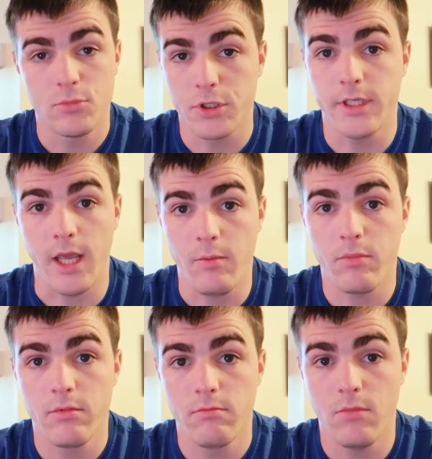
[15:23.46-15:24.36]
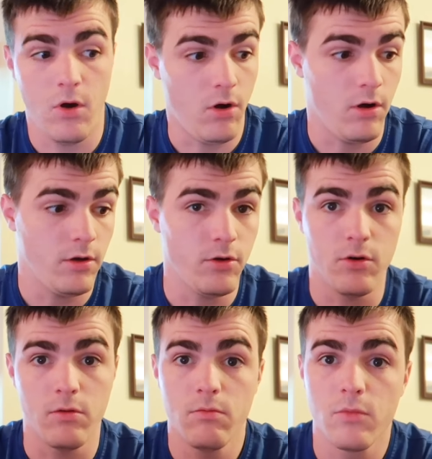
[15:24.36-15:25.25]
stamp on
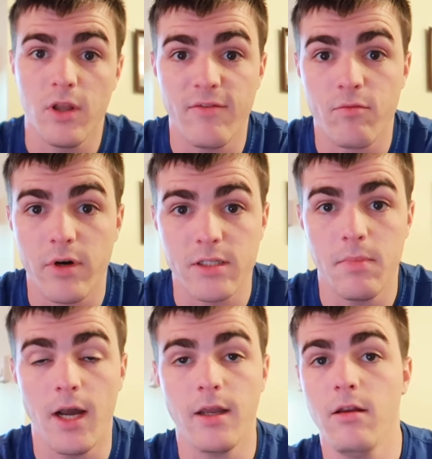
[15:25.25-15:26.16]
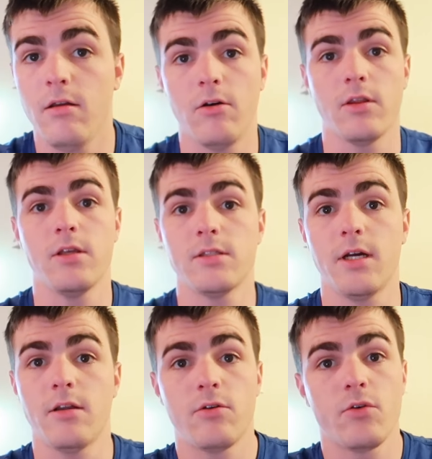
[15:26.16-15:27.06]
your left breast pocket on the
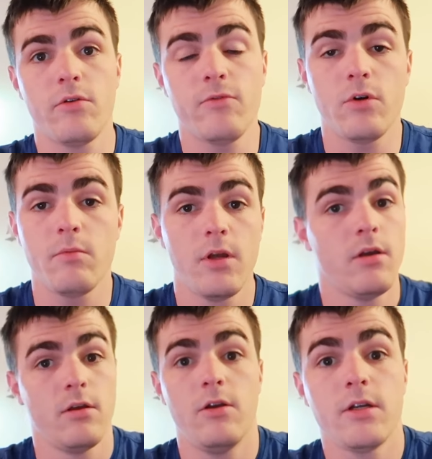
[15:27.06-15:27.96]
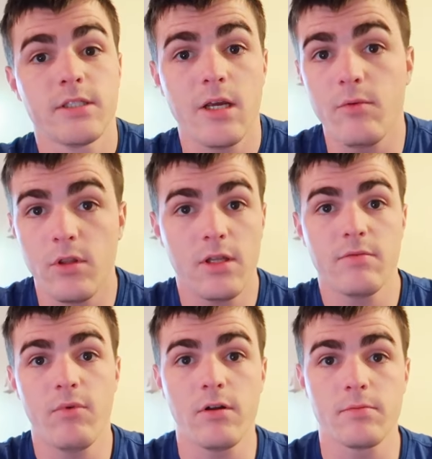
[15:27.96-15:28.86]
inside of your uniform, you're going to stamp on the
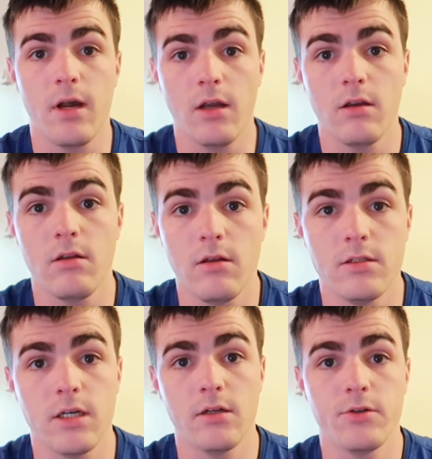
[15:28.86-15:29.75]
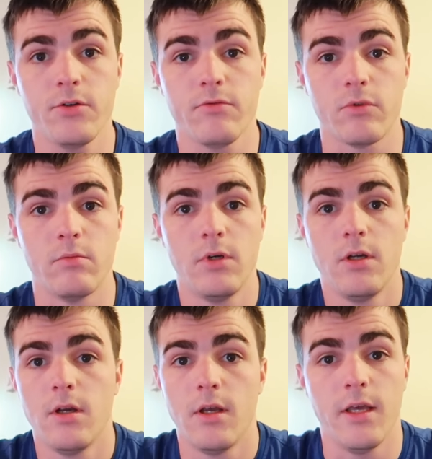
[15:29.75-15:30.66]
left breast pocket inside of your uniform.
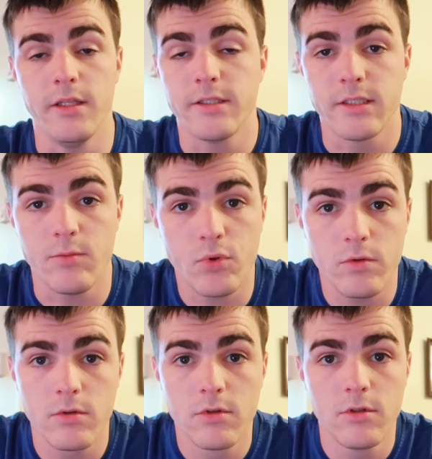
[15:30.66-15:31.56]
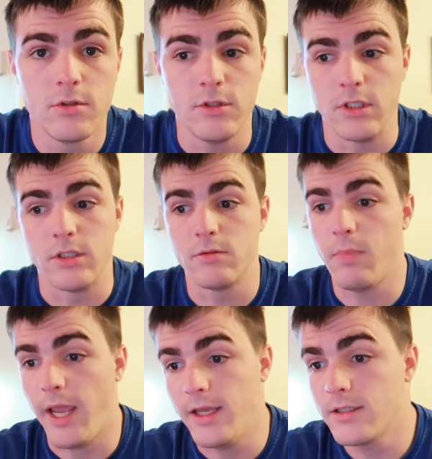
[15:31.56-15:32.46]
It's simple. Just
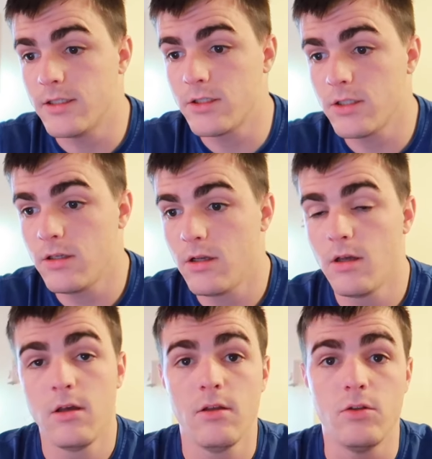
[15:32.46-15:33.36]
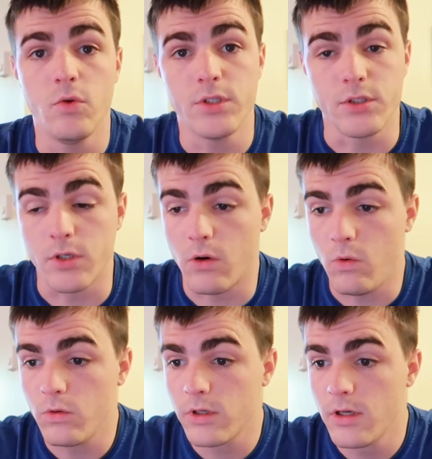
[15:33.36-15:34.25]
pay attention, do as you're
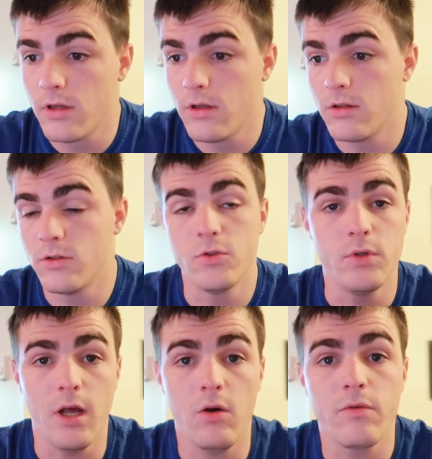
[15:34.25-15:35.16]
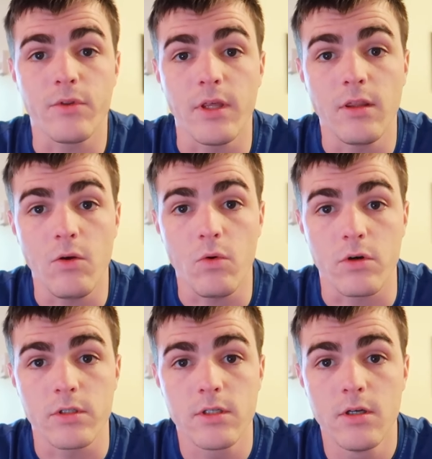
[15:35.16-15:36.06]
told, do not overthink the
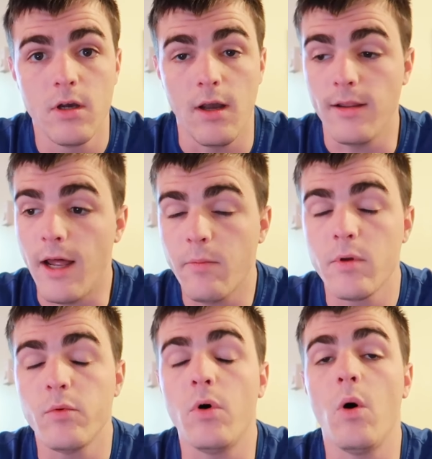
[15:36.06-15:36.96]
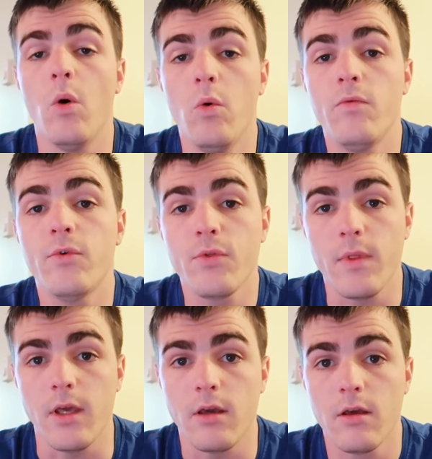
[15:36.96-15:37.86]
orders. A lot of people
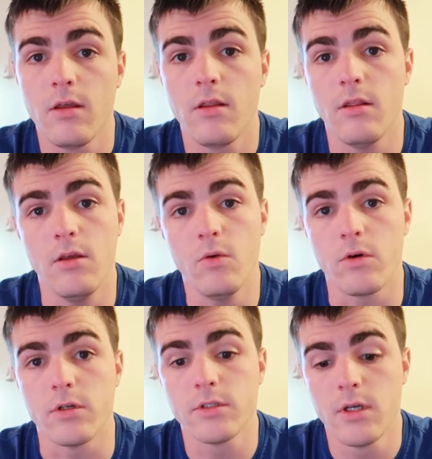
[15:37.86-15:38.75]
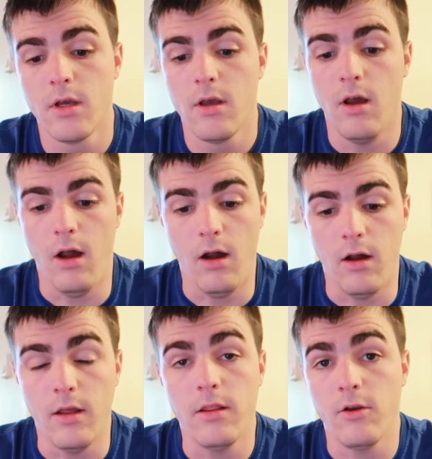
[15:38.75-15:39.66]
overthink the orders,
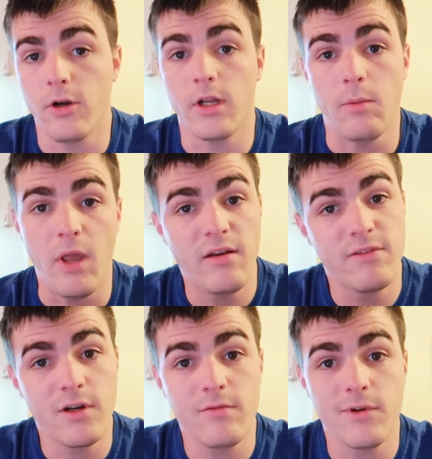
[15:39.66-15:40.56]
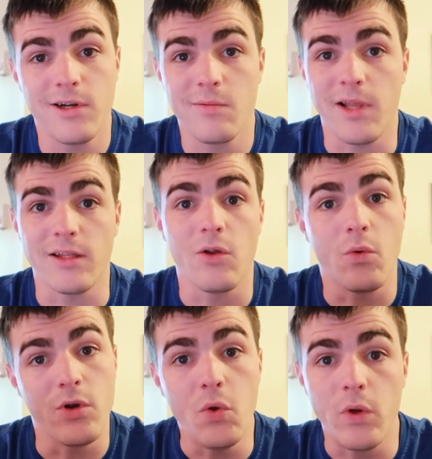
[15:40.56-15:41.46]
and then they're going to get made fun of. You're going to be like,
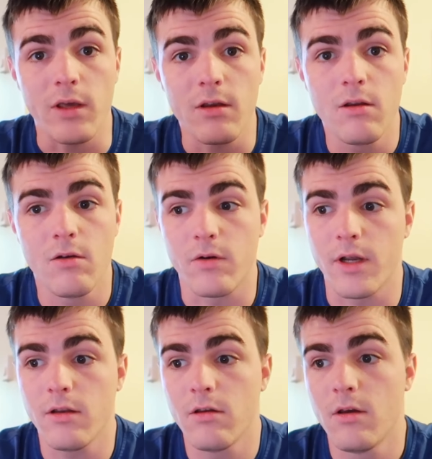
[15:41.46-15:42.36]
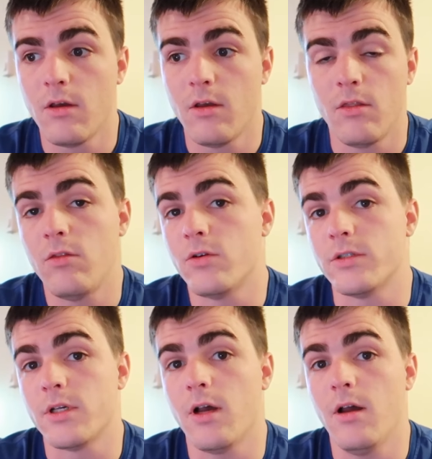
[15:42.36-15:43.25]
don't nuke it, right?
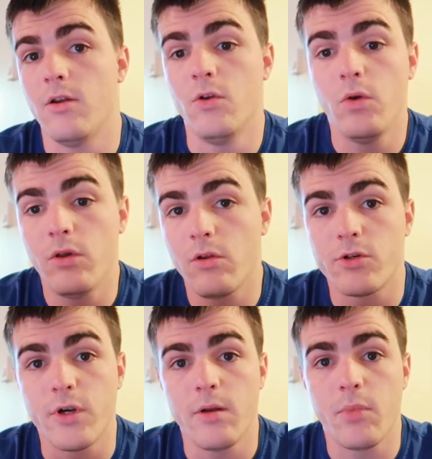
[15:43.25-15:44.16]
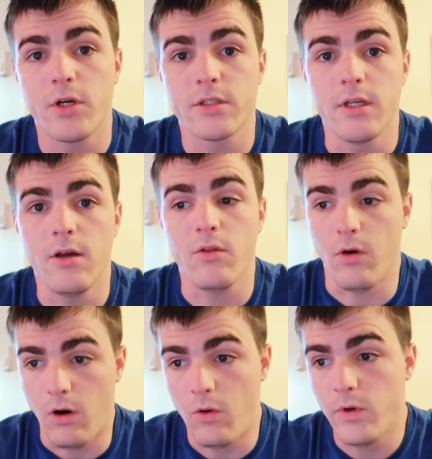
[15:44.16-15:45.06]
There's nuclear trained personnel.
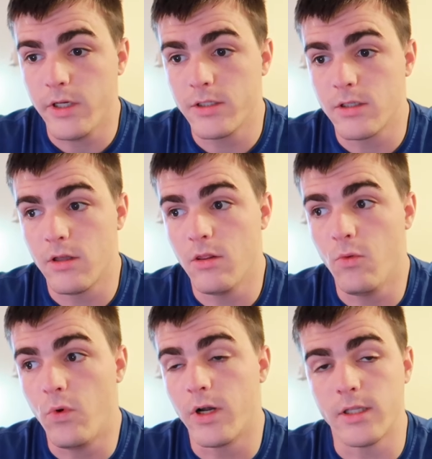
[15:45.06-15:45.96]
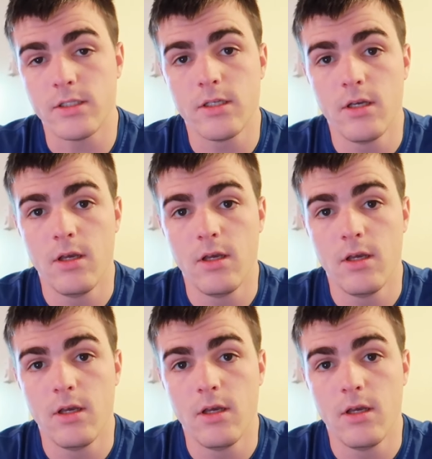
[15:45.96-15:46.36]
They're always the ones